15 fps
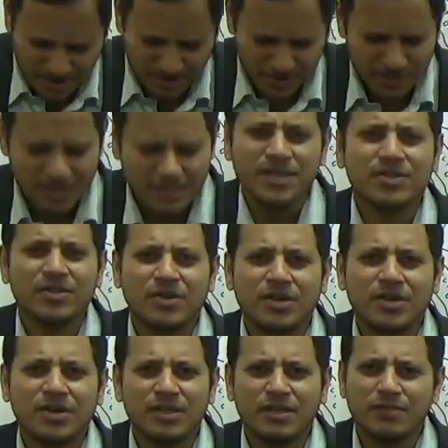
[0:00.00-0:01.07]
designs
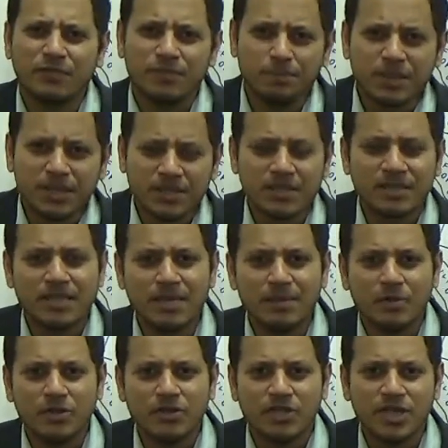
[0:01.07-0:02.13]
or the pictures keep
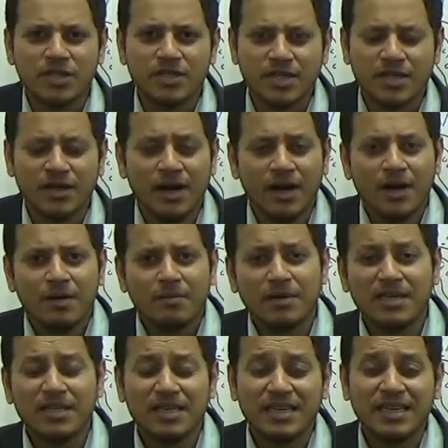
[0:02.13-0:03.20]
on changing, but
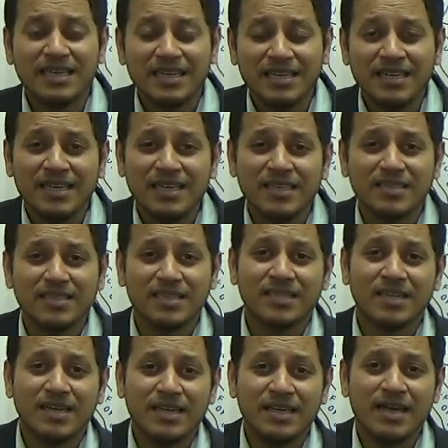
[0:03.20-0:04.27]
the Kinley
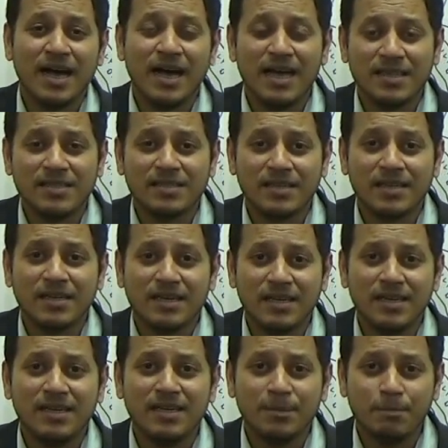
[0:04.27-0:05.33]
generally has, the
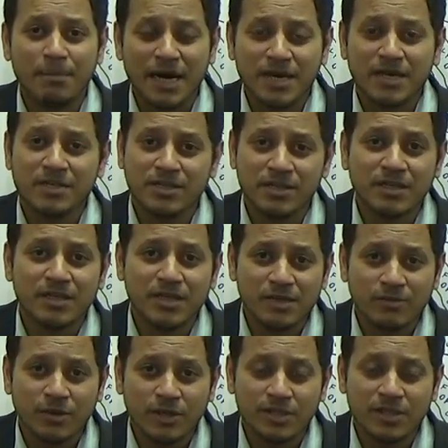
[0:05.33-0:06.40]
Kinley packaged drinking
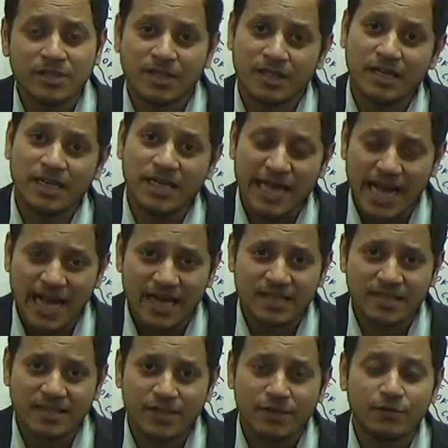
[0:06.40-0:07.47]
water generally has
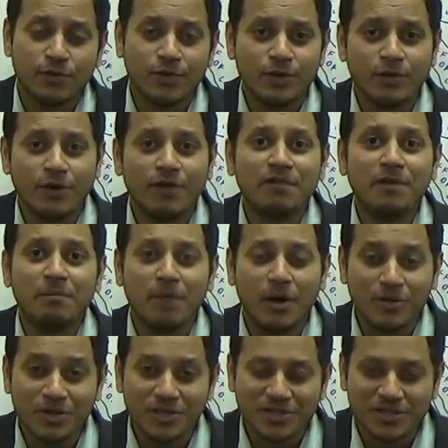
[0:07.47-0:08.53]
a photo of a
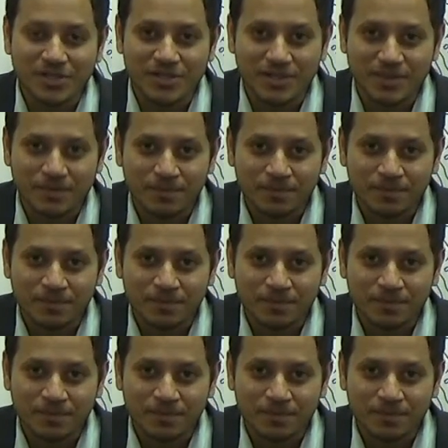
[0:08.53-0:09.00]
mountain system